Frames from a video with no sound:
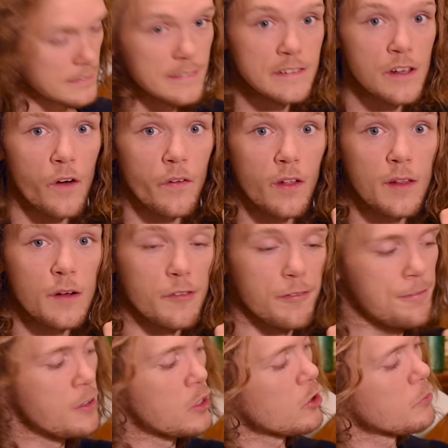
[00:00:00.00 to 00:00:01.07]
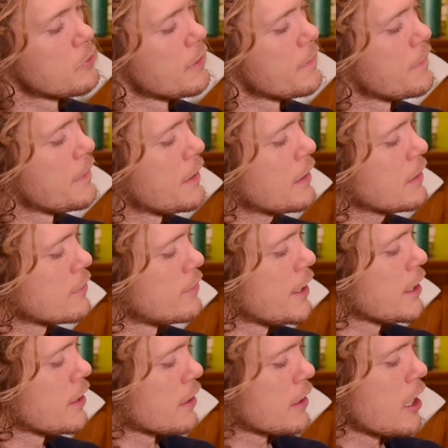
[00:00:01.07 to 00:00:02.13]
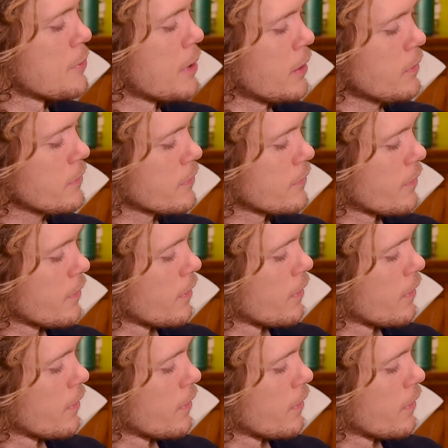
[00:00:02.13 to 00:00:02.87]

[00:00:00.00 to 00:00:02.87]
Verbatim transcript: can see all the little films in there ready to come out.